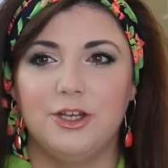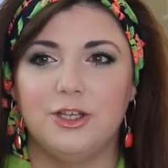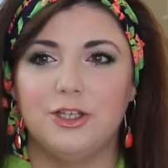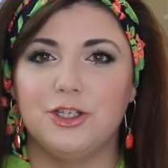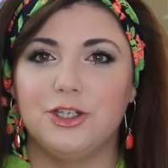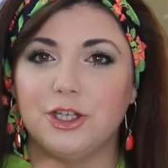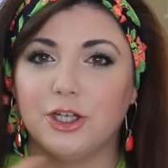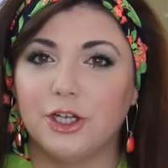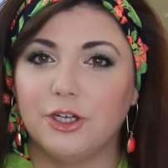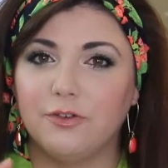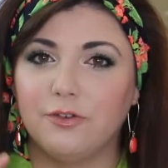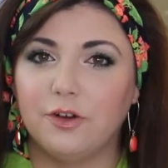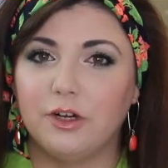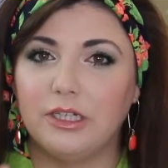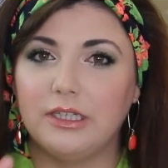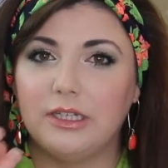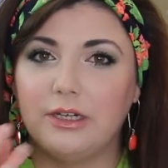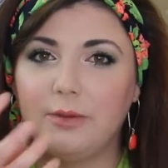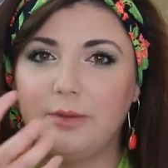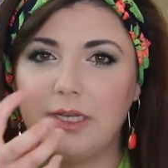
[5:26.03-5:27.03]
sugar for
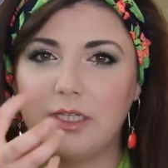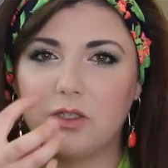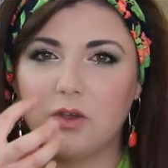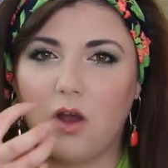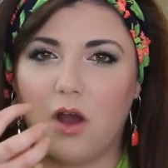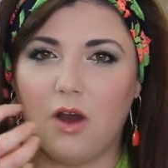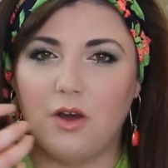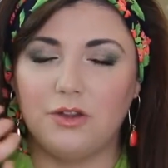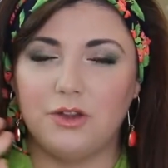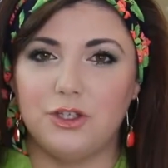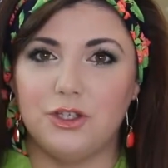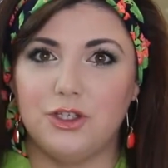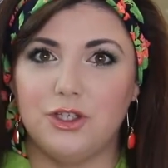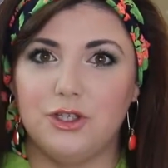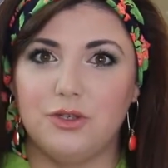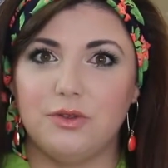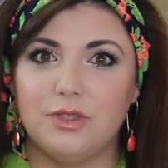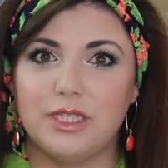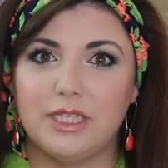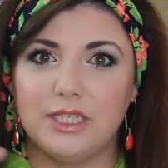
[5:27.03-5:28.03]
a little bit so all the
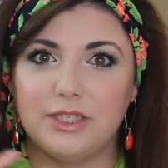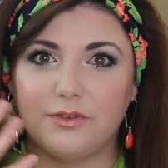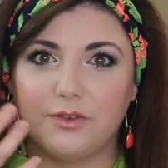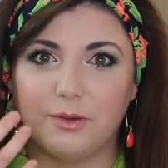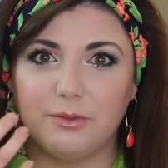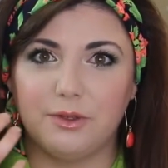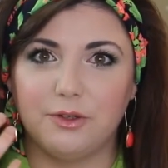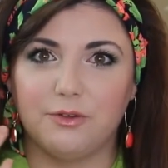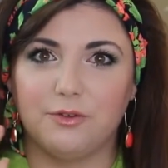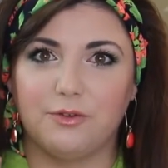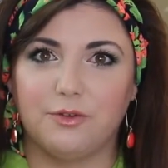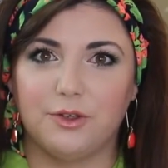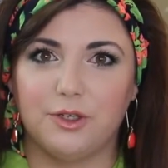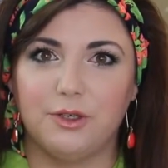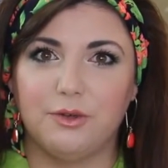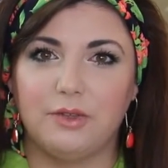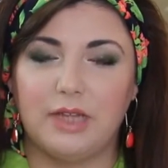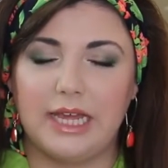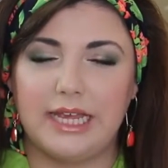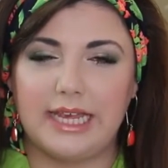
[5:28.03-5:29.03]
juices from the
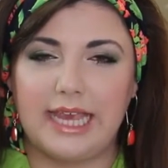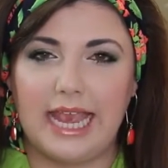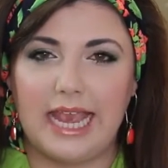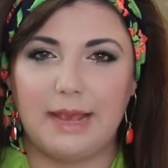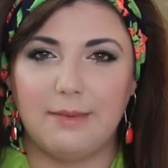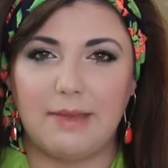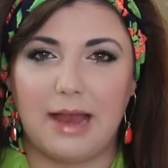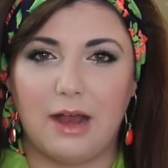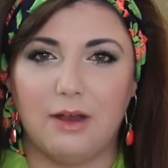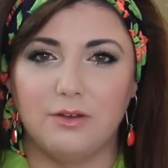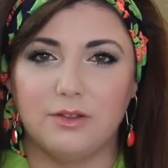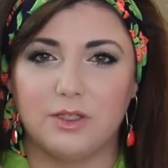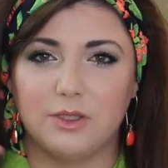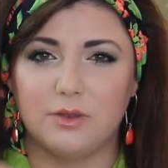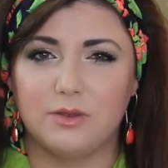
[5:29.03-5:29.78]
fruit like came out.